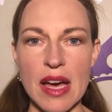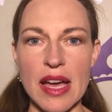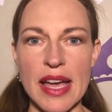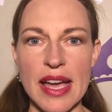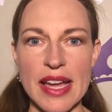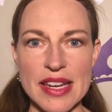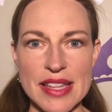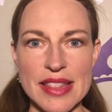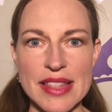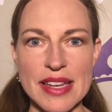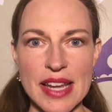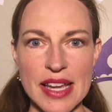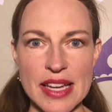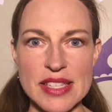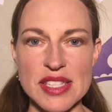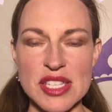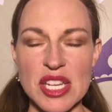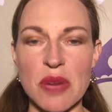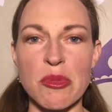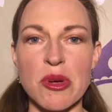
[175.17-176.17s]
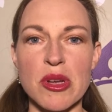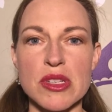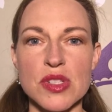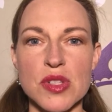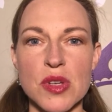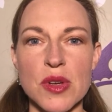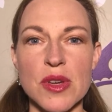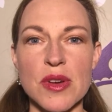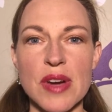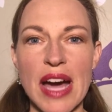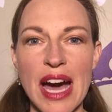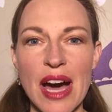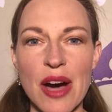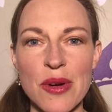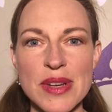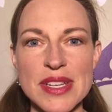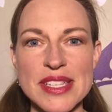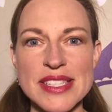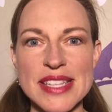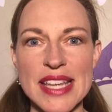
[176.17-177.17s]
And in the next step, I'll show you how
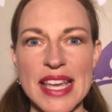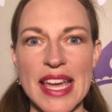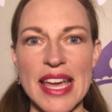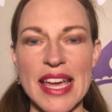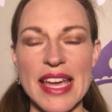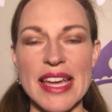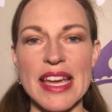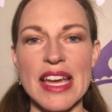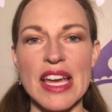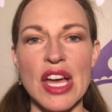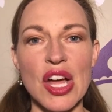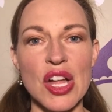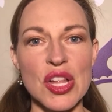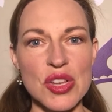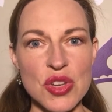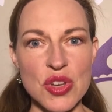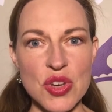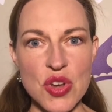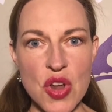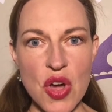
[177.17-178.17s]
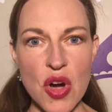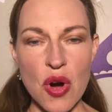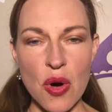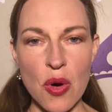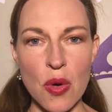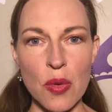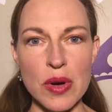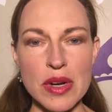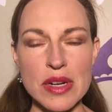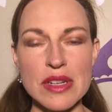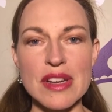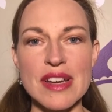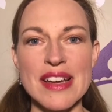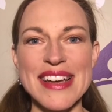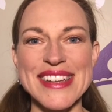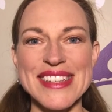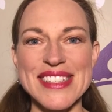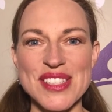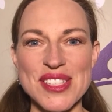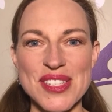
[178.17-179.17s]
to say no
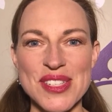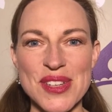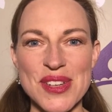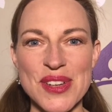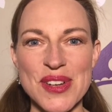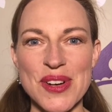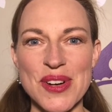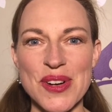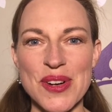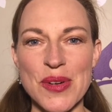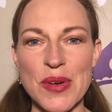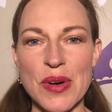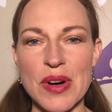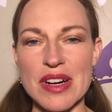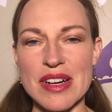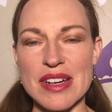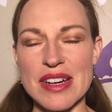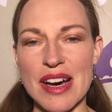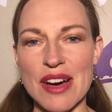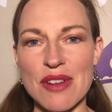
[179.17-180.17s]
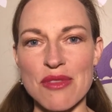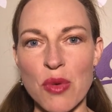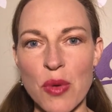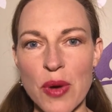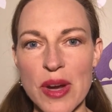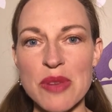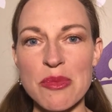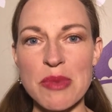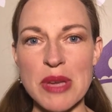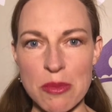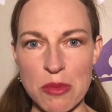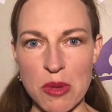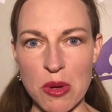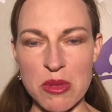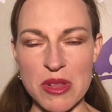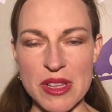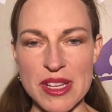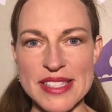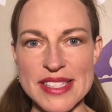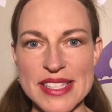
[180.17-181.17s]
to avoid people
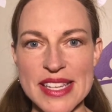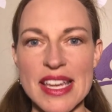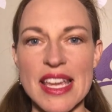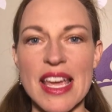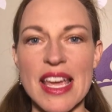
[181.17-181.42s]
pleasing